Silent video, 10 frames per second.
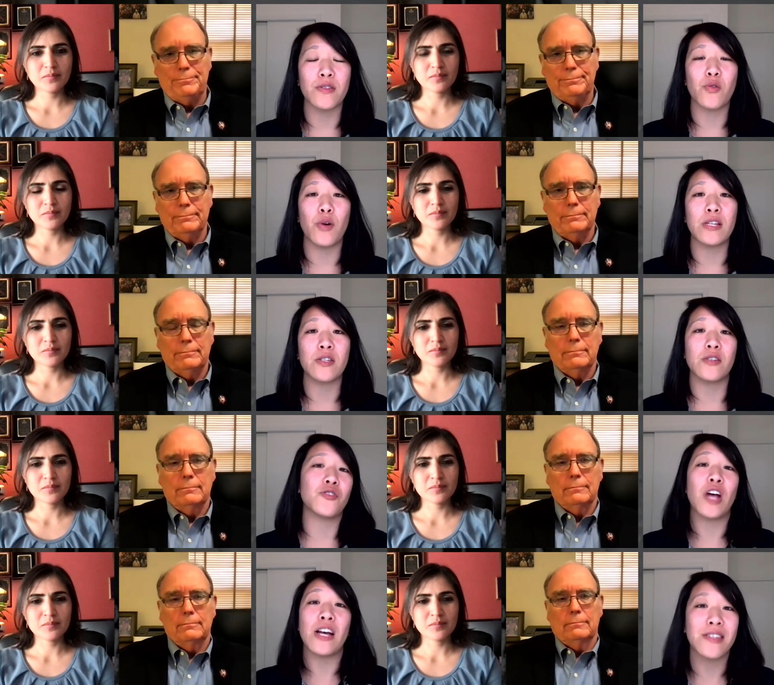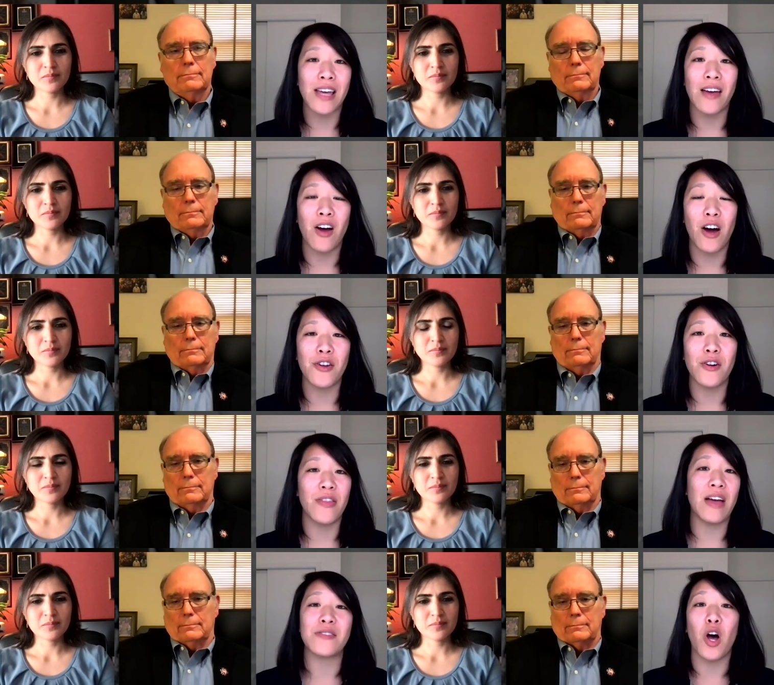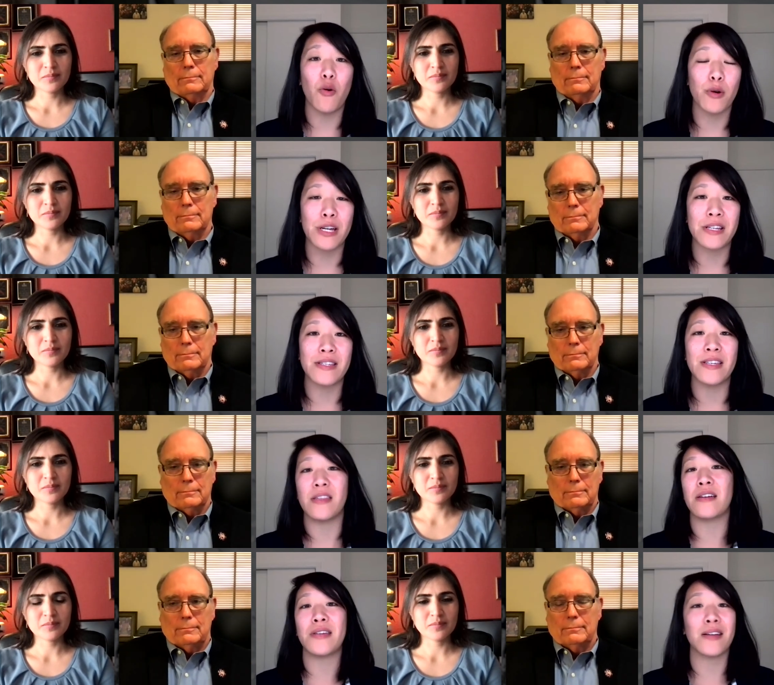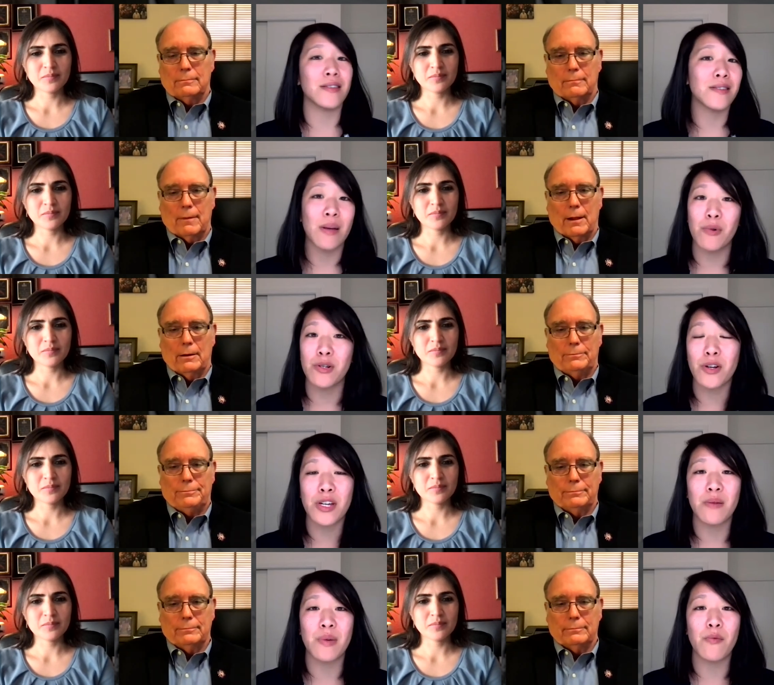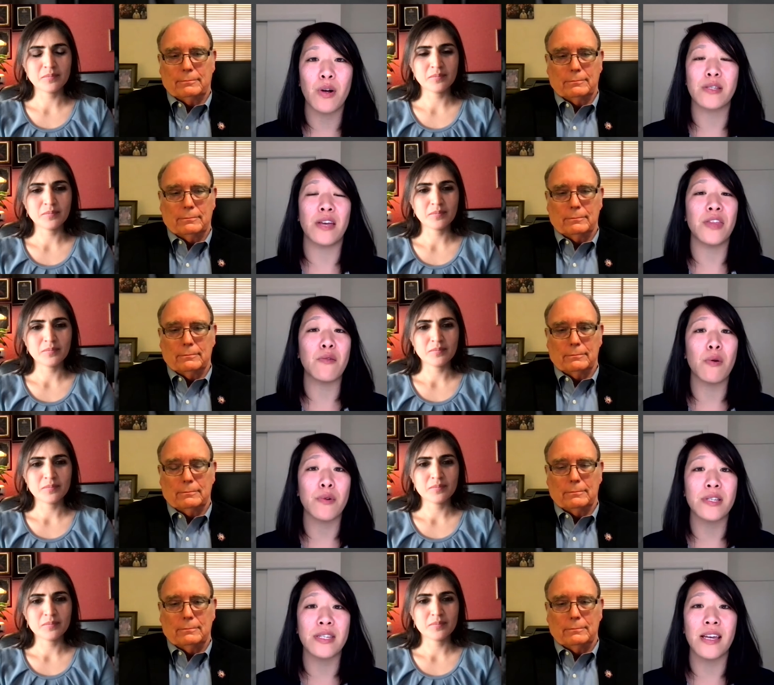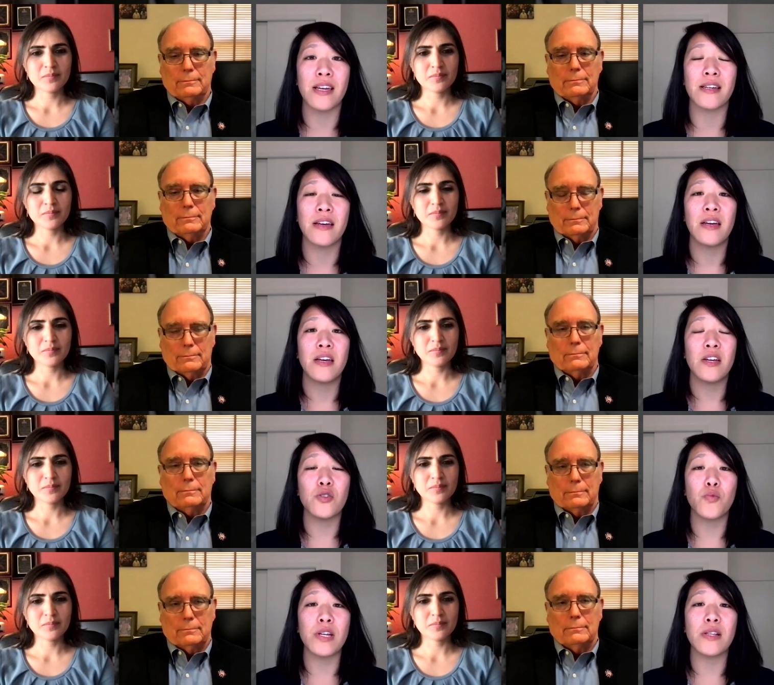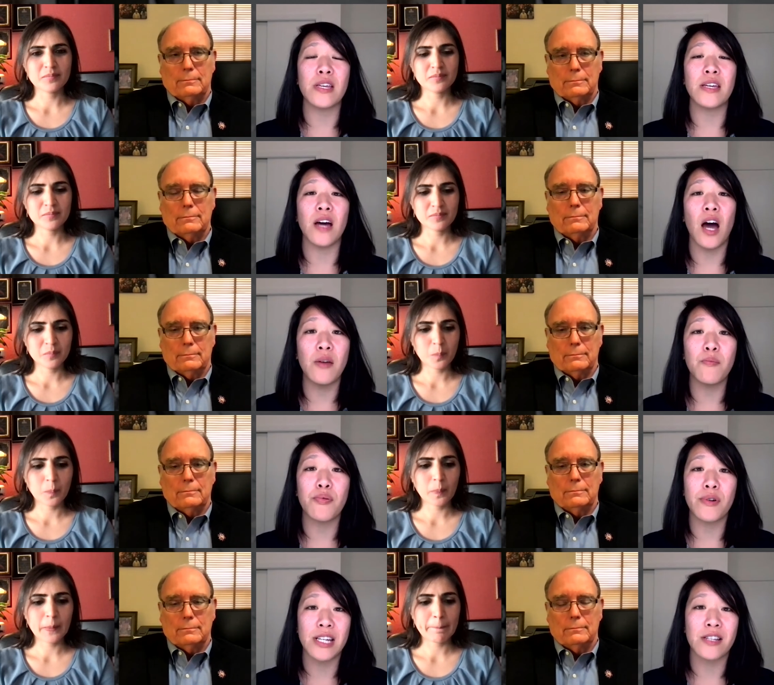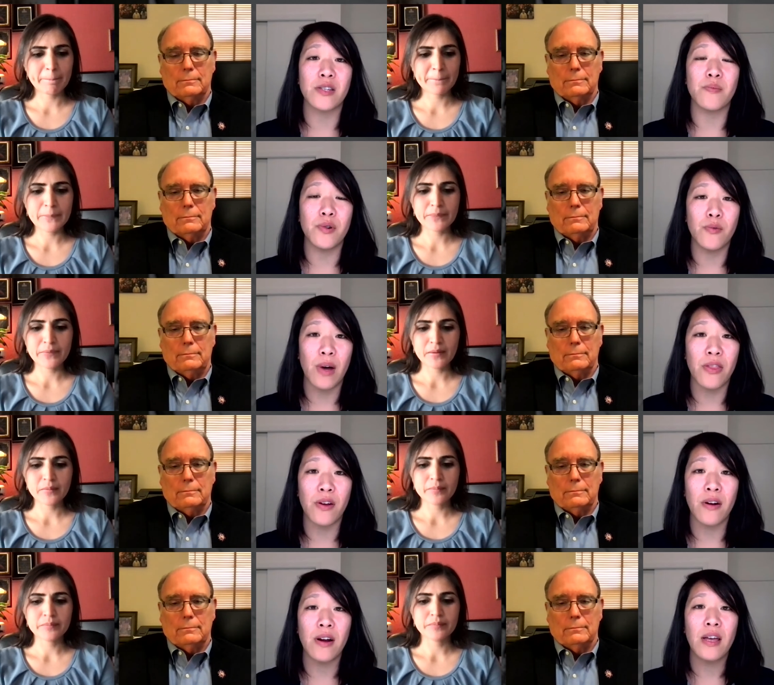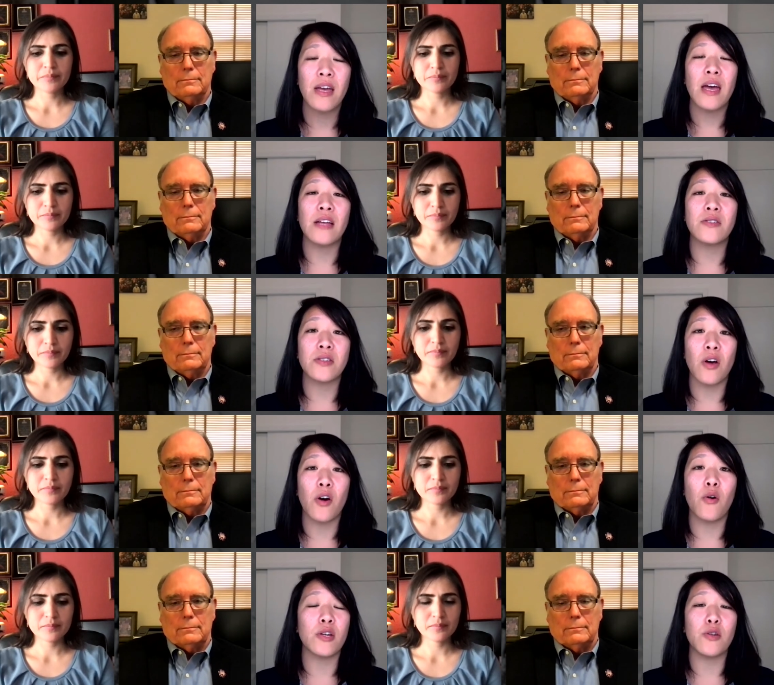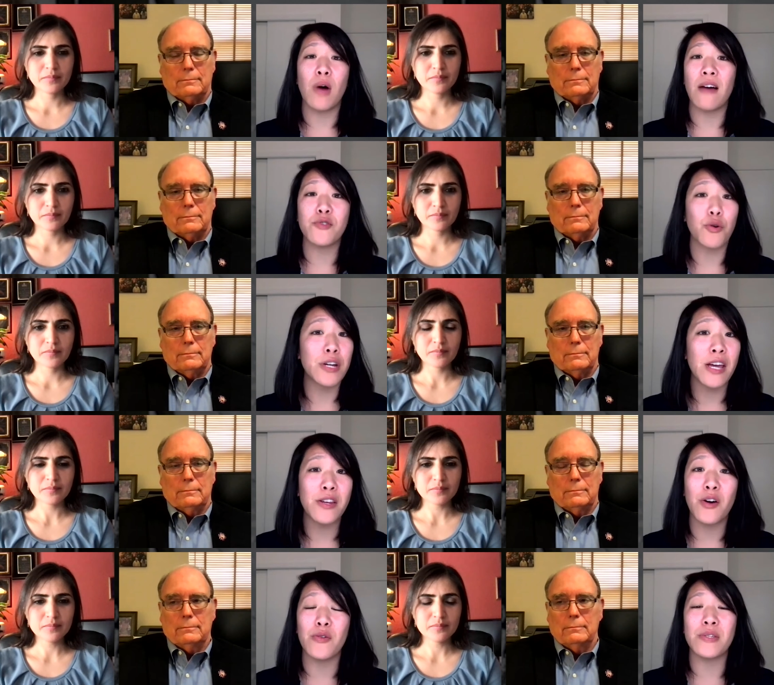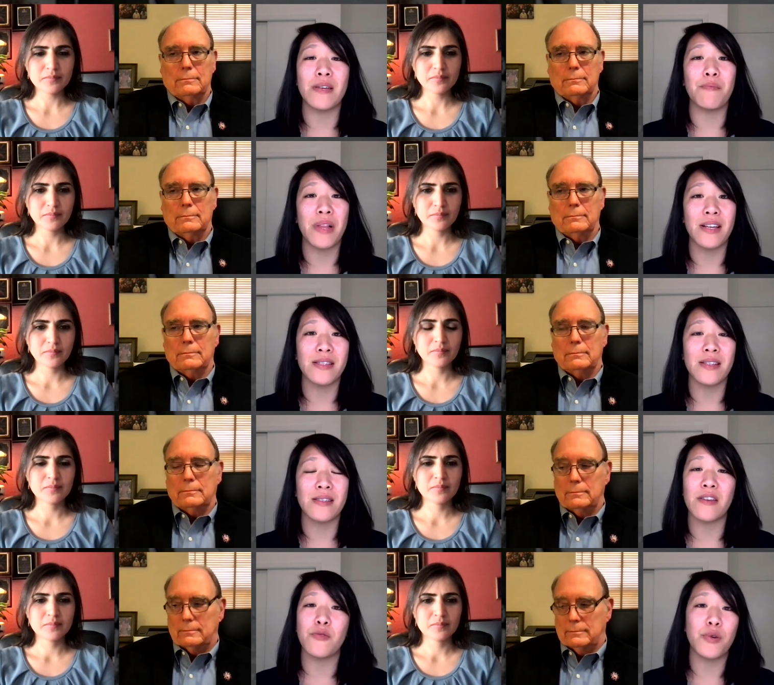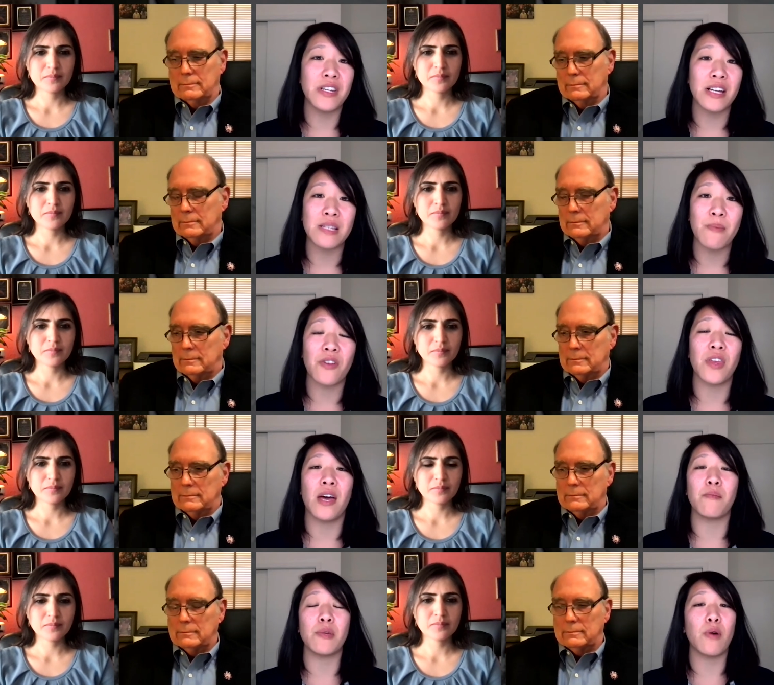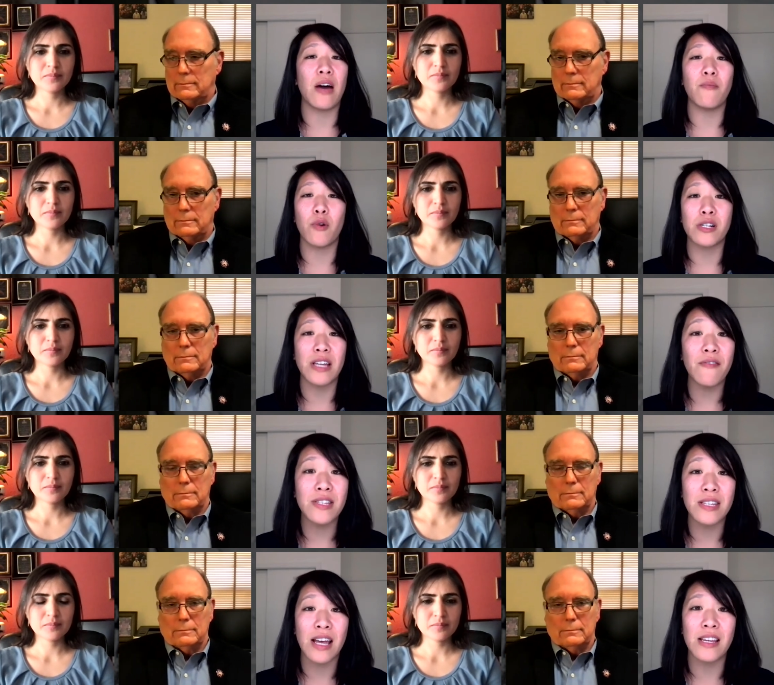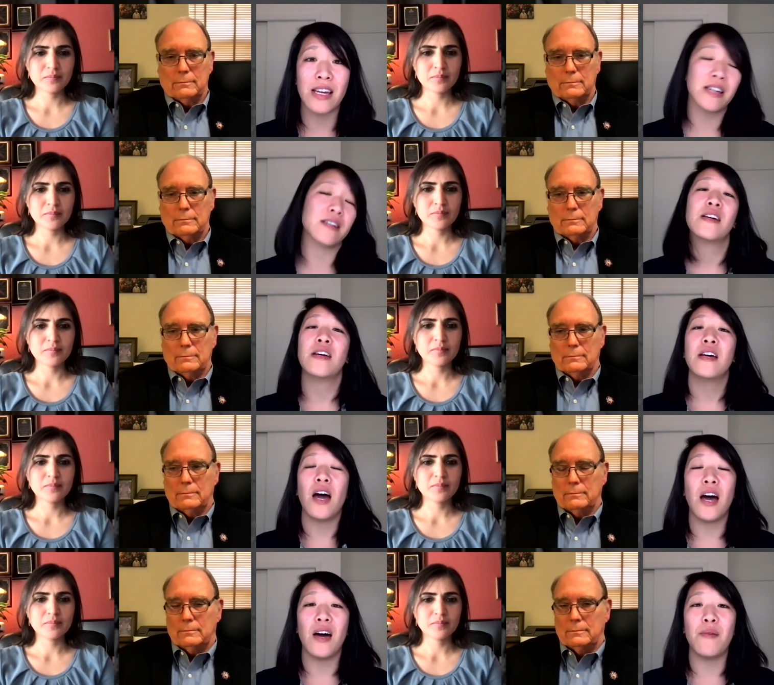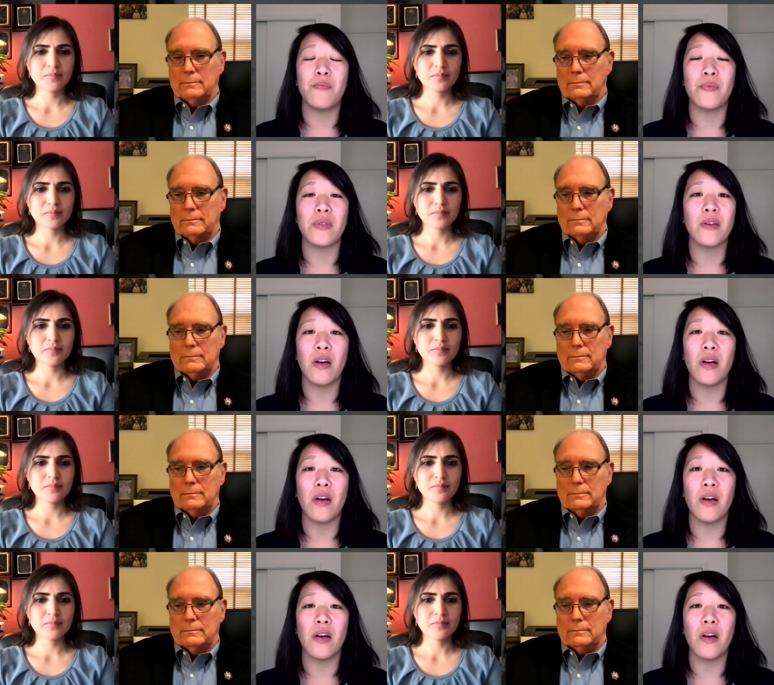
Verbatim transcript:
Speaker 1: is going to just get hotter and that's all we're going to see that texas summers are going to be worse i think what we're seeing is really unpredictable weather and so you have tornadoes in places that you wouldn't expect them you have more devastating um,